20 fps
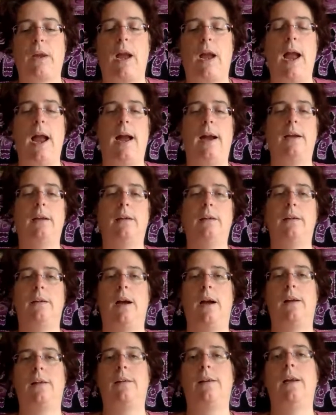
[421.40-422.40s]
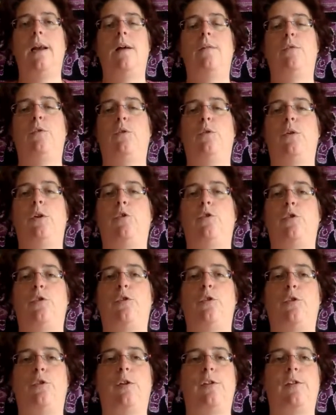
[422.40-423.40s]
and I still have to
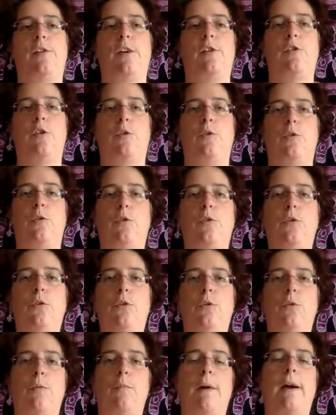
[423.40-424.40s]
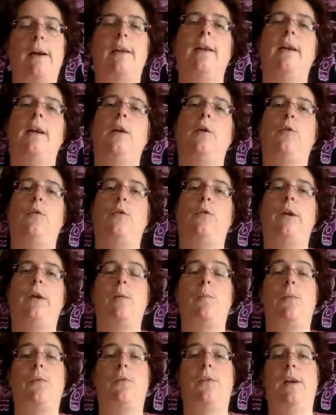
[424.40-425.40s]
introduce the session also, reminding you to
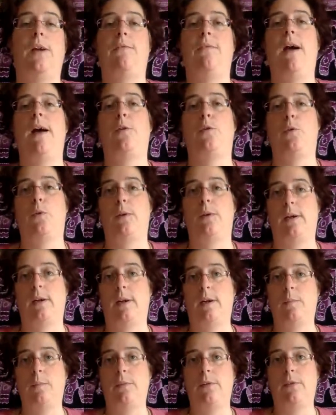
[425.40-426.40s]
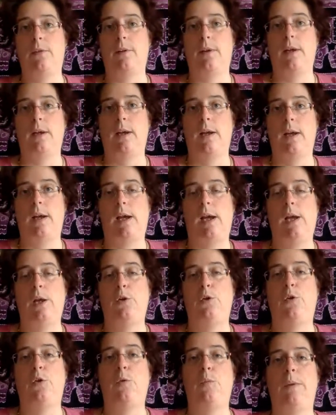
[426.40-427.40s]
keep safe at all times,
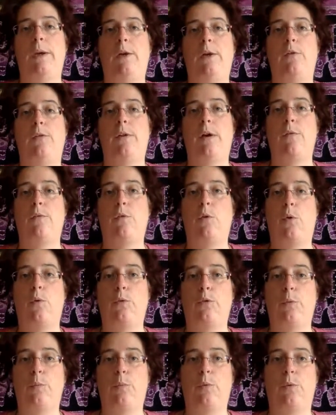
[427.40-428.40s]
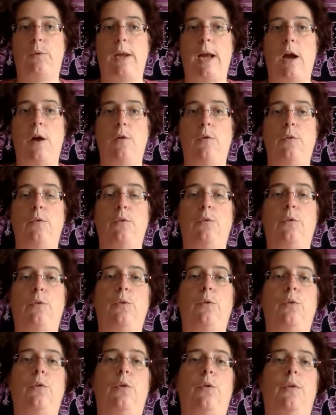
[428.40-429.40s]
to make yourself comfortable now,
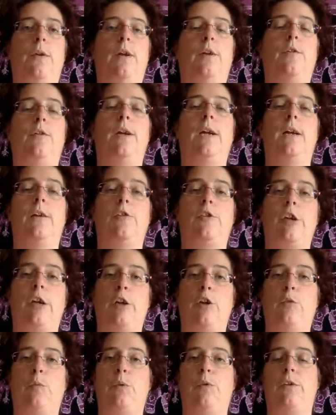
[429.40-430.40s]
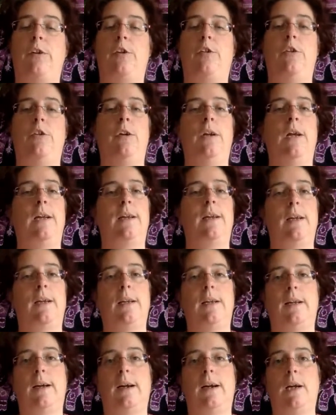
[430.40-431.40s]
to know that you can change position at
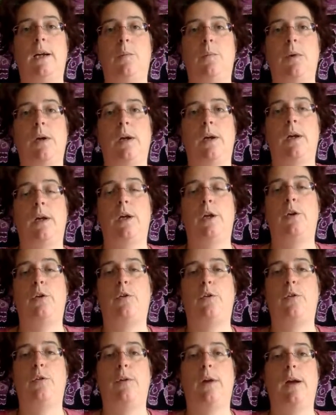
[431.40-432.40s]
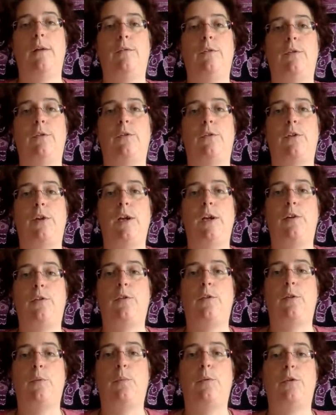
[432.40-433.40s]
any time. You don't have to stick
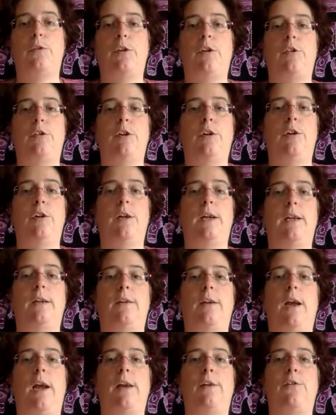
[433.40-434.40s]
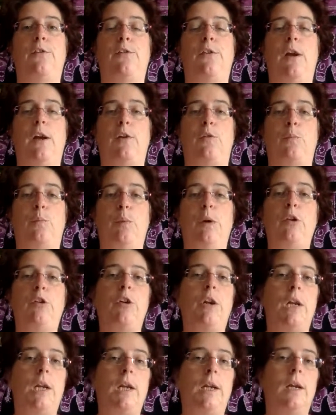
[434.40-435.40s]
to the position, and
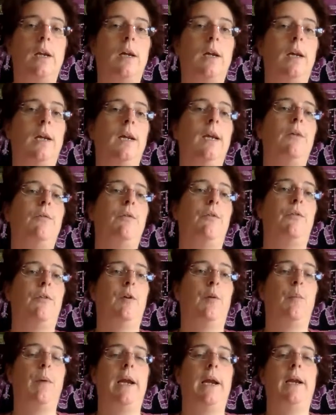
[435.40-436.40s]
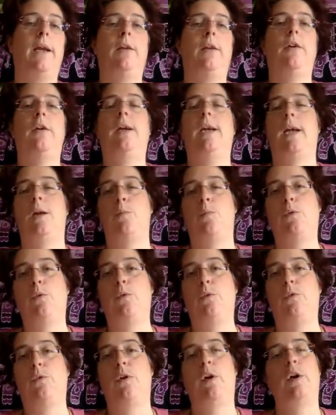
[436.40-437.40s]
especially if you feel pain, you can move.